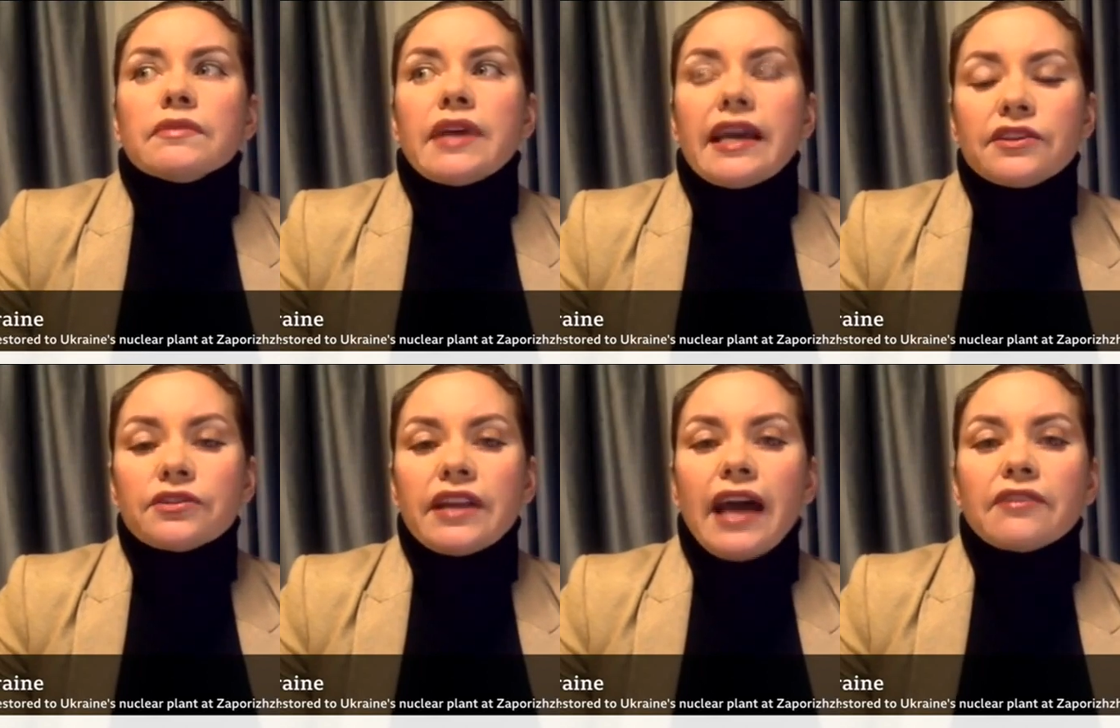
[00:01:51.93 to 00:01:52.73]

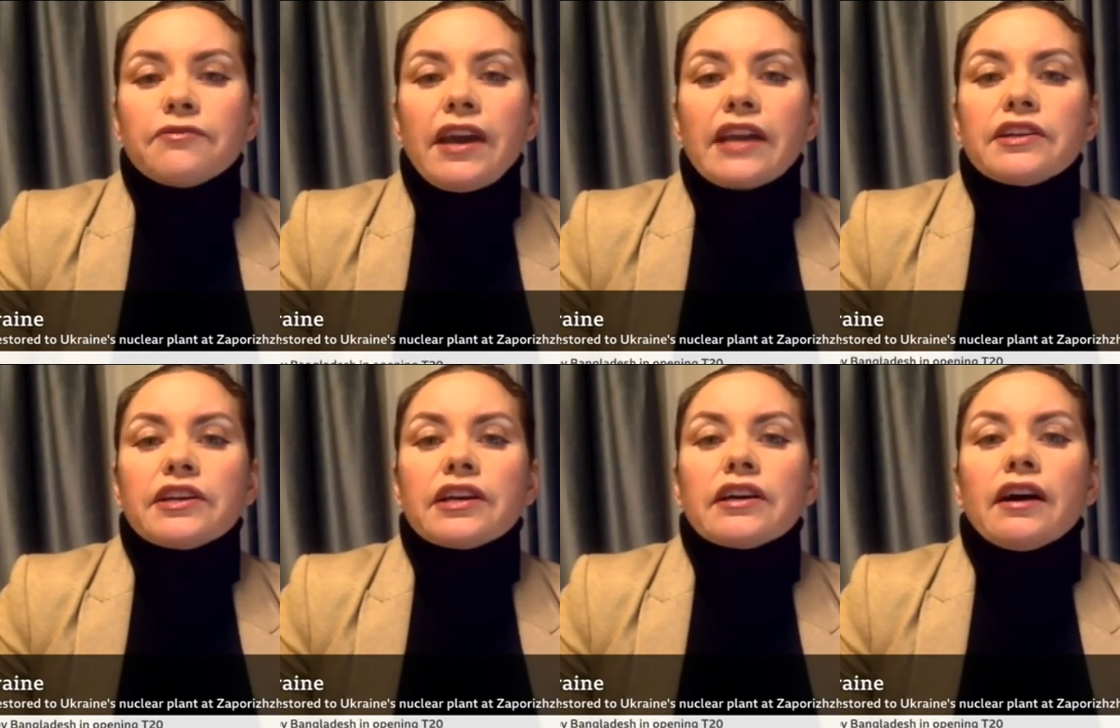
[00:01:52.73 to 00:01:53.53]
internet
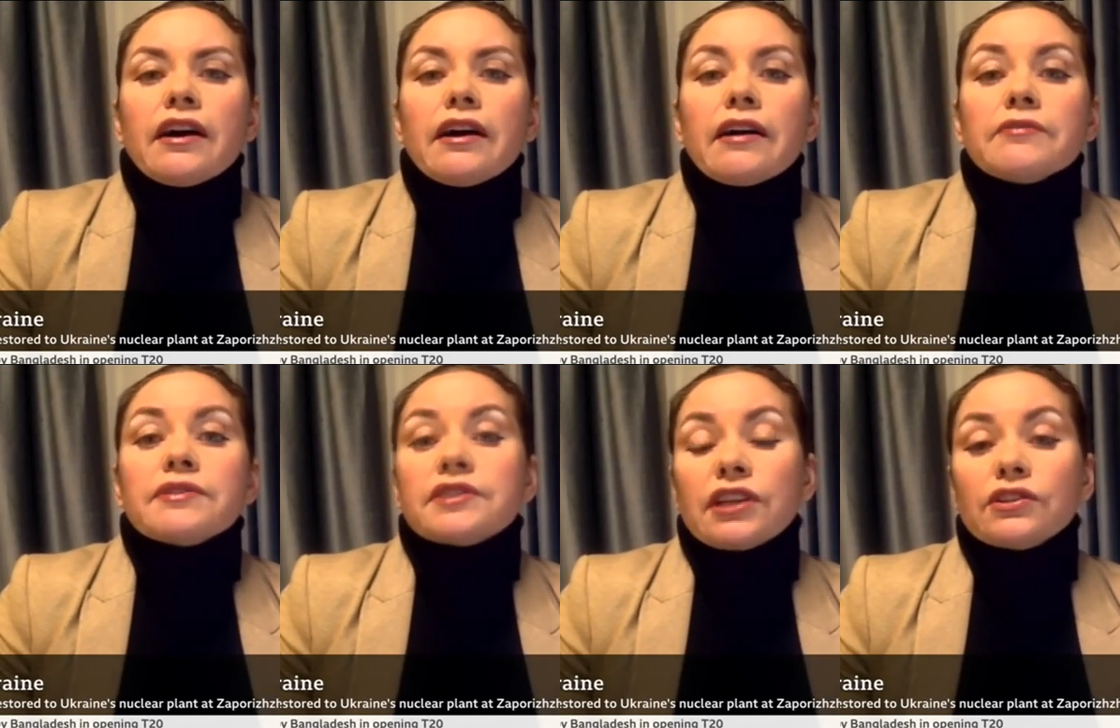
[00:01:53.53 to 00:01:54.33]
failure,
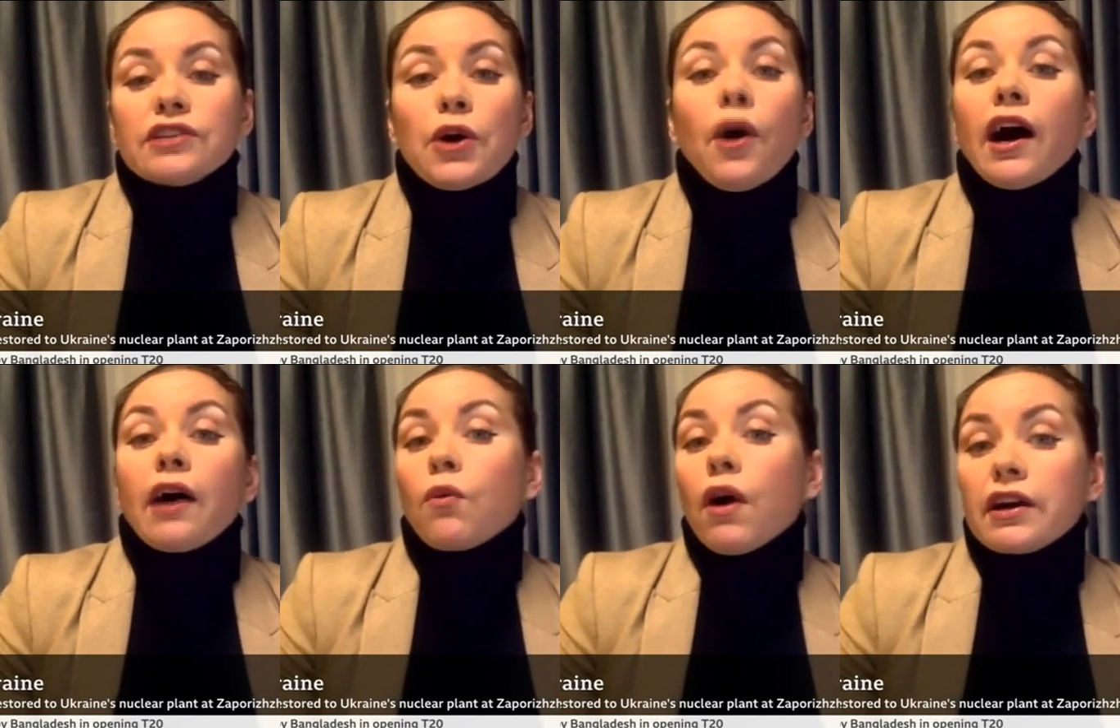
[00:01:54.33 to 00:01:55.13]
still no
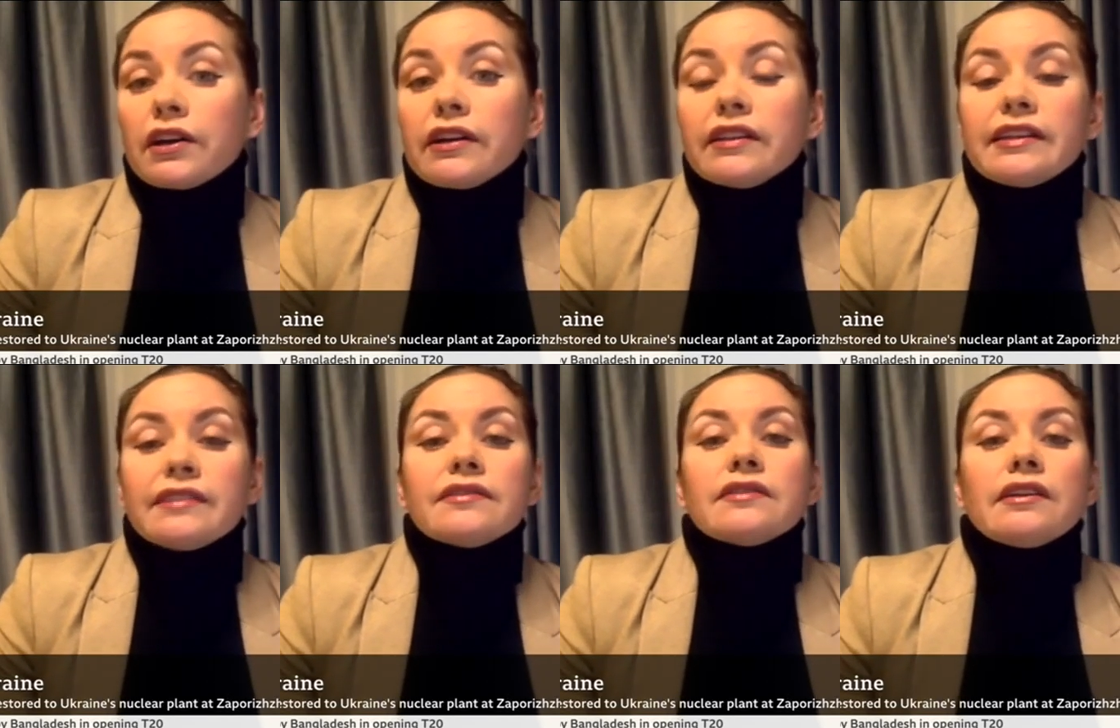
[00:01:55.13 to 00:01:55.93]
hot water, at
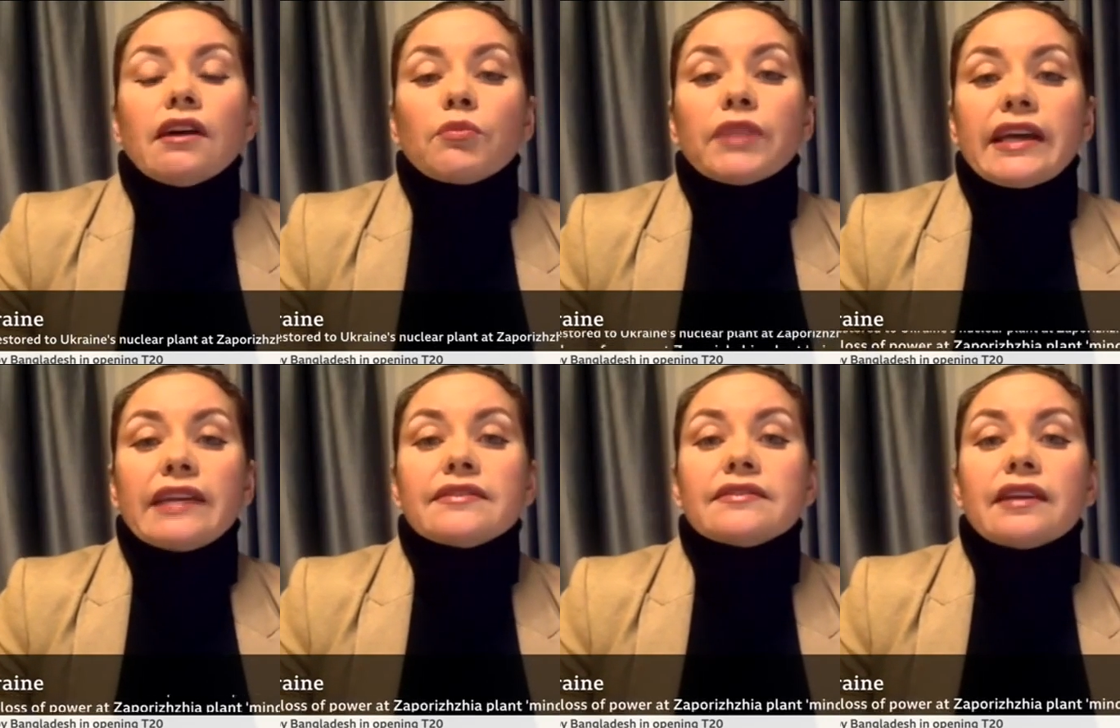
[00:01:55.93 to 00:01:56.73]
least in our
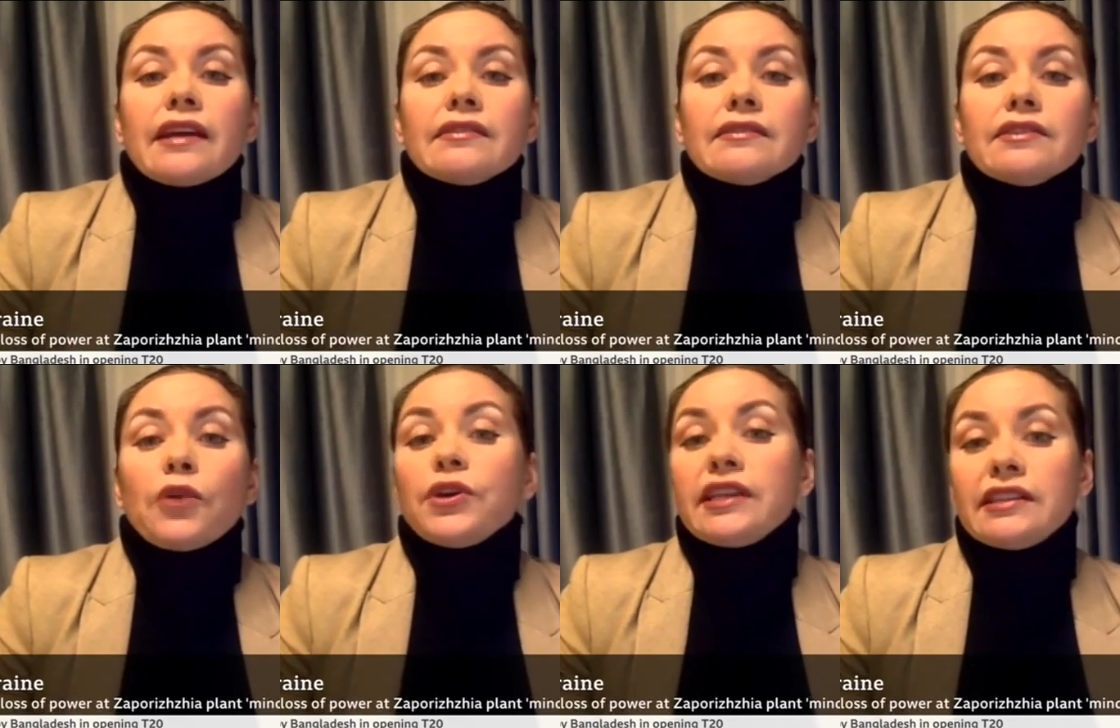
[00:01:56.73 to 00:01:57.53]
place, and
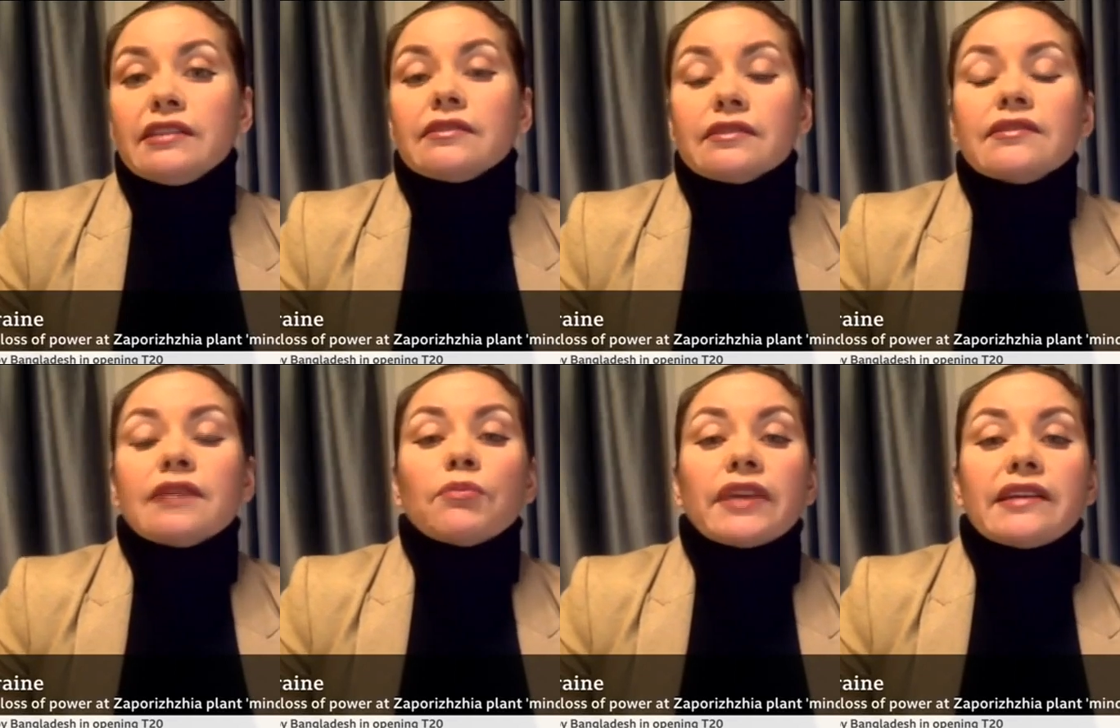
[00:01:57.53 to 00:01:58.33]
no heat in
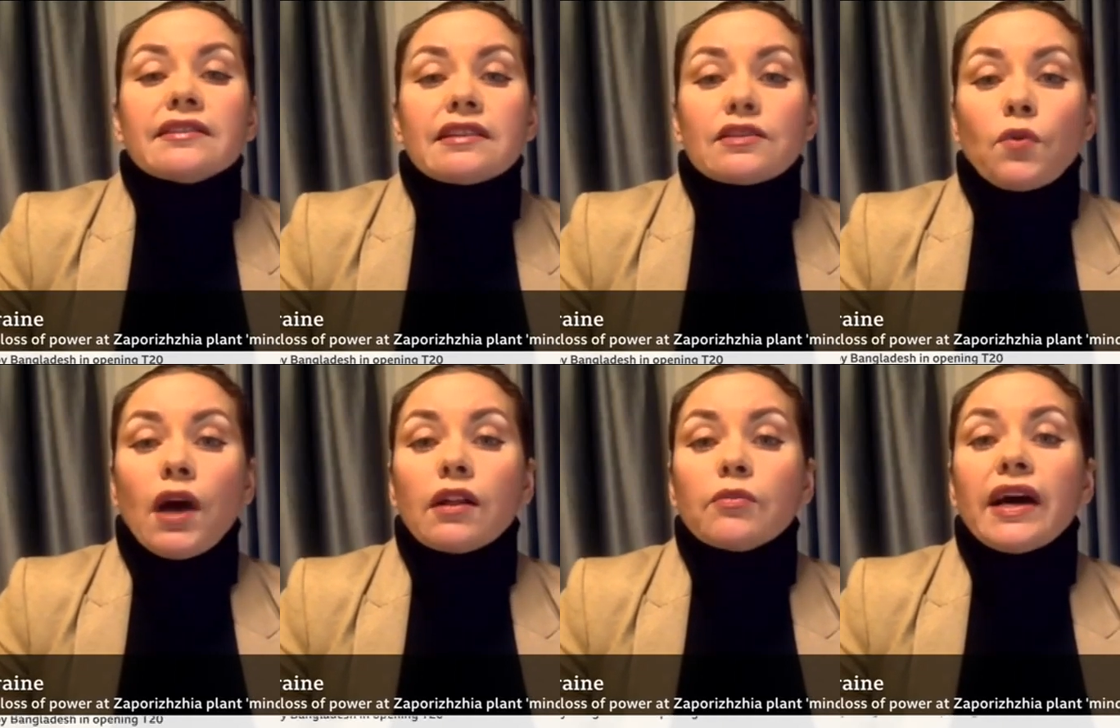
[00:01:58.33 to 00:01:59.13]
some places as well.